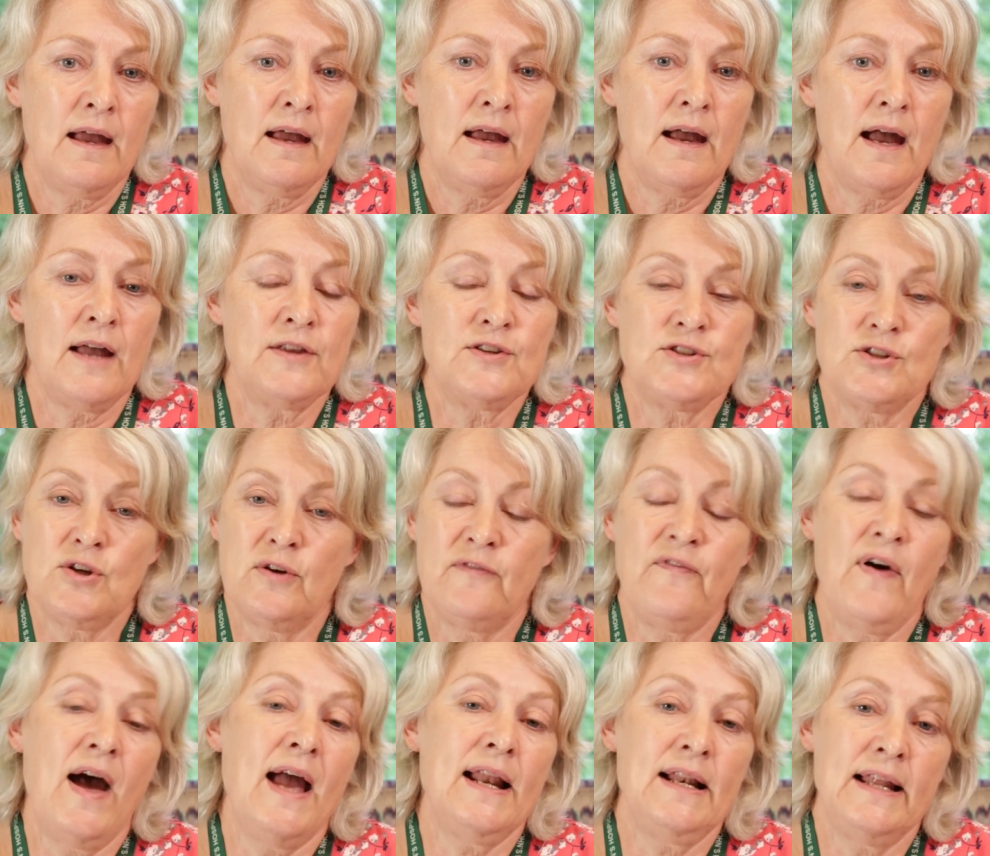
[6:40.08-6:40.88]
And so
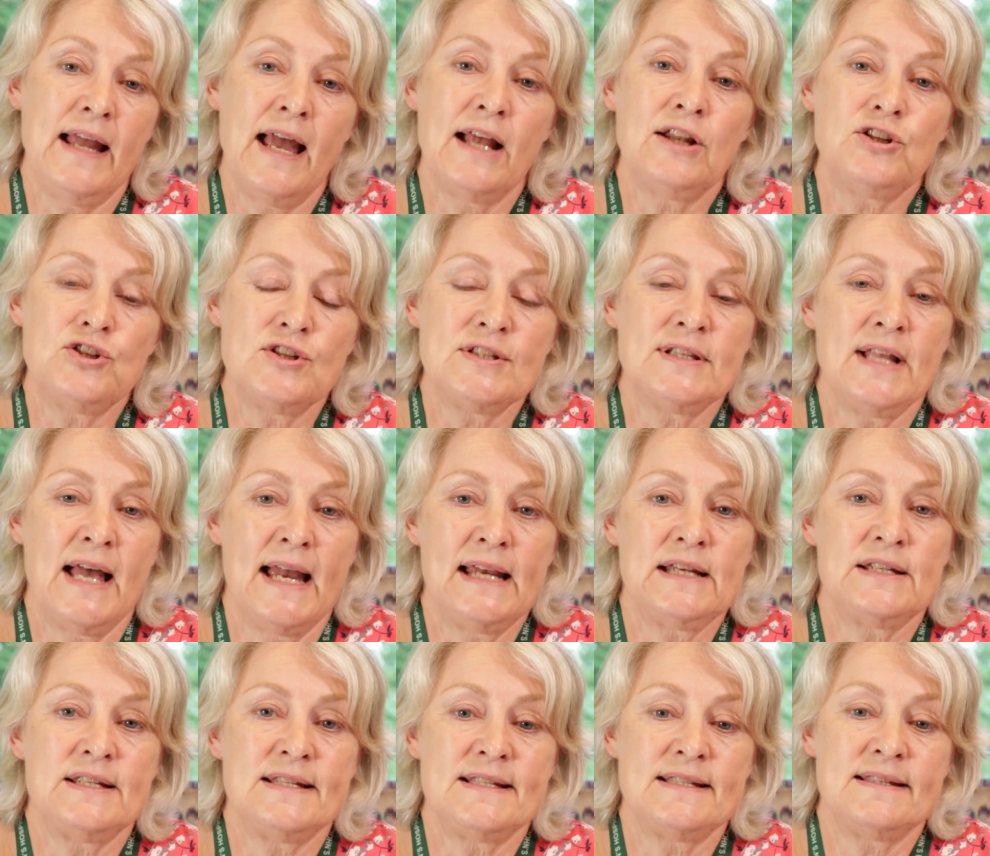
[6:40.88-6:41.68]
finally, I'd just
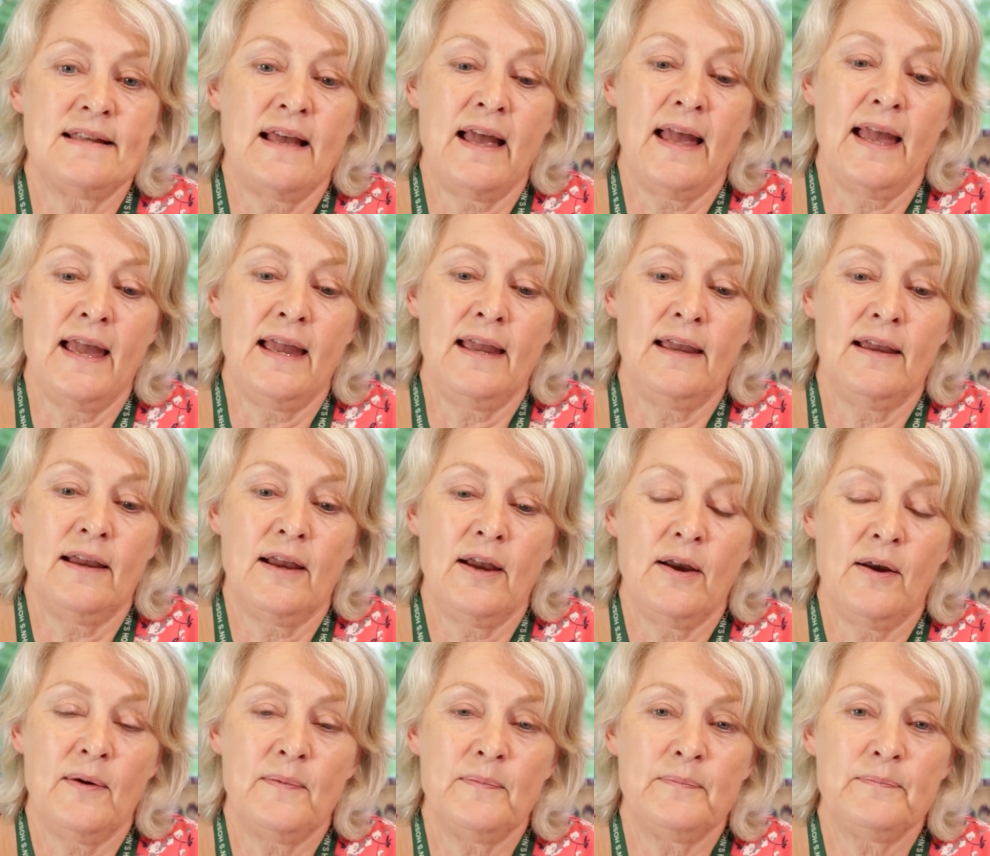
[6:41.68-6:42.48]
like to say
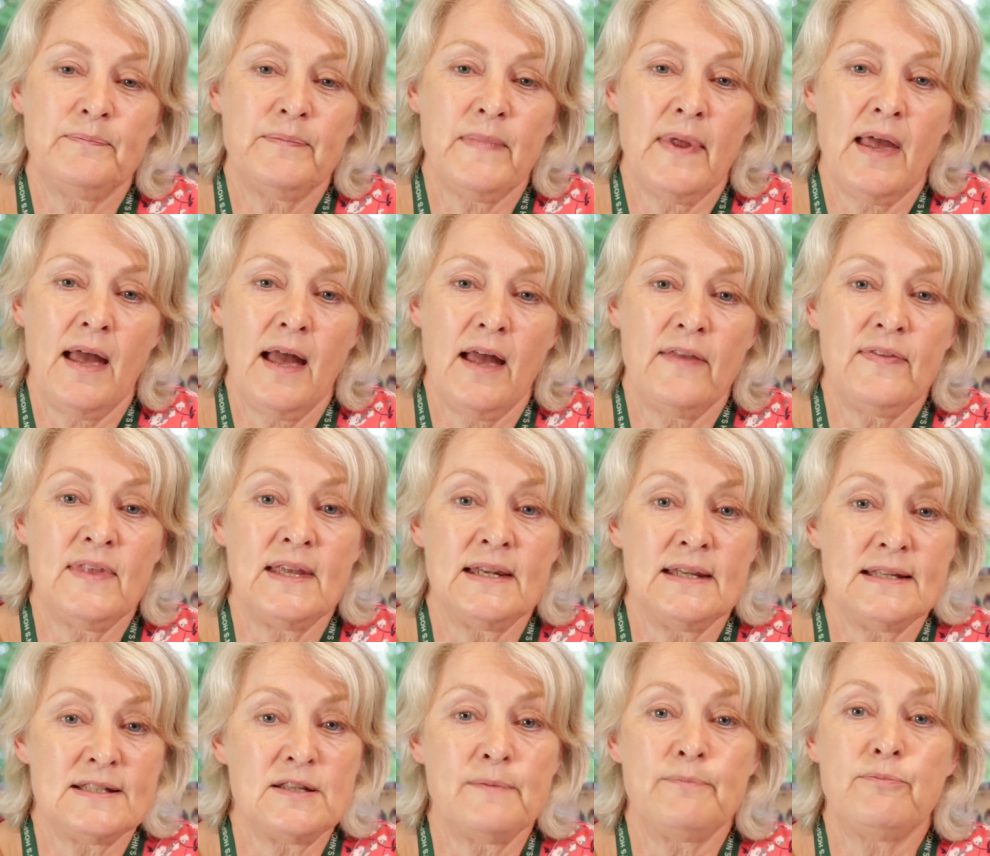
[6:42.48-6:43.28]
that
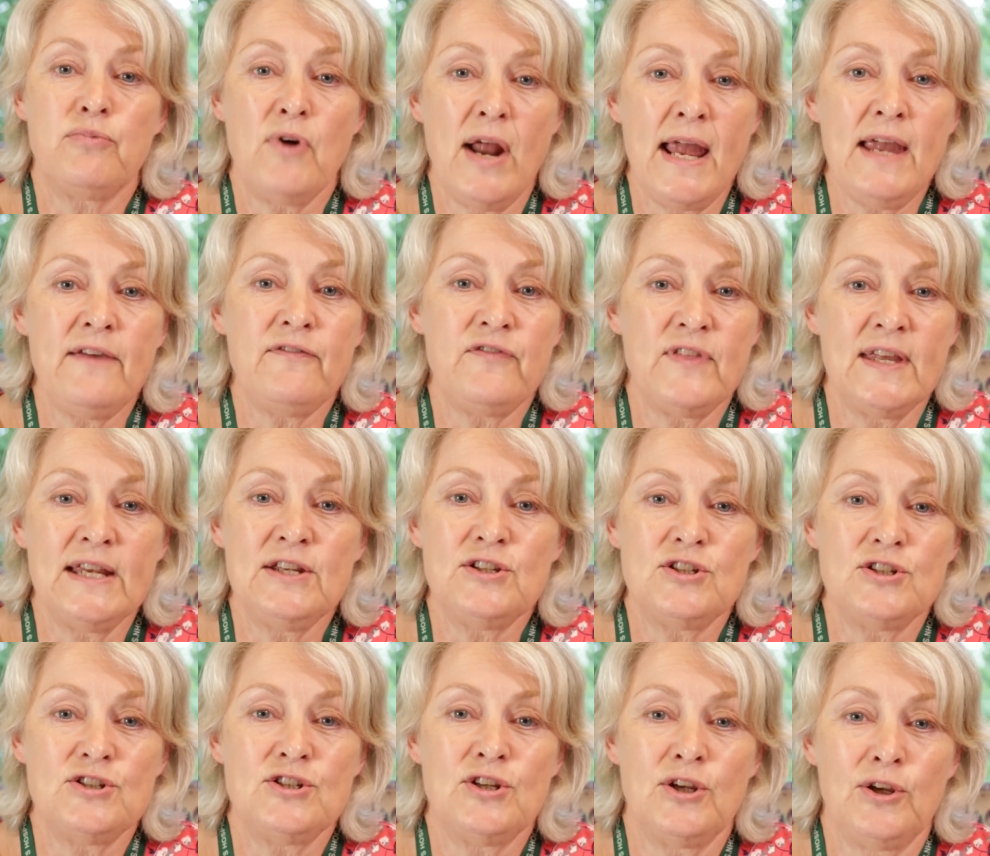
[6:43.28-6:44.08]
it's a brave thing
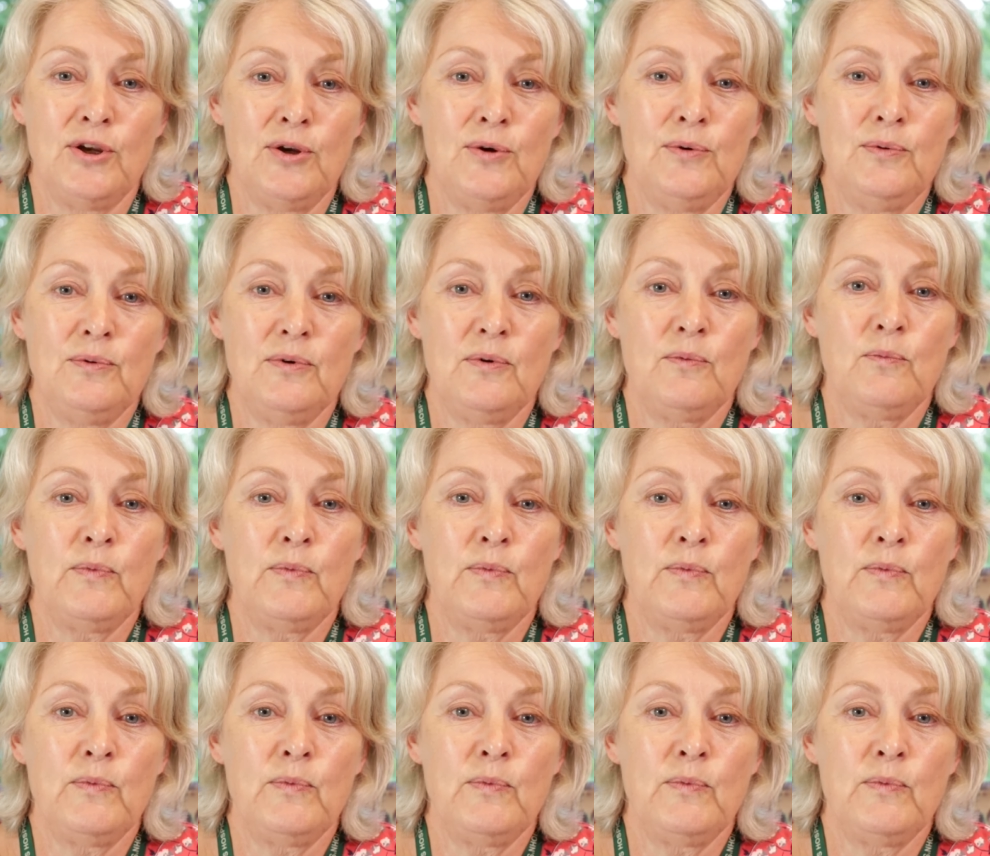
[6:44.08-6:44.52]
to do.